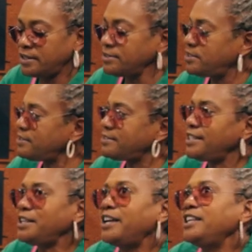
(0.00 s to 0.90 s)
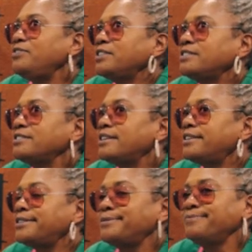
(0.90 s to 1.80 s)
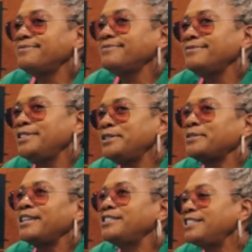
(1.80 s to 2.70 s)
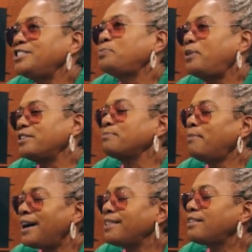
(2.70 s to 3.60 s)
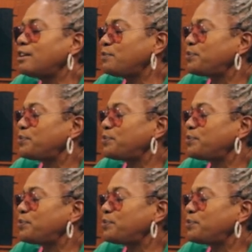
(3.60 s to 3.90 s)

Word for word: uh, just even um, you know that that's part of my love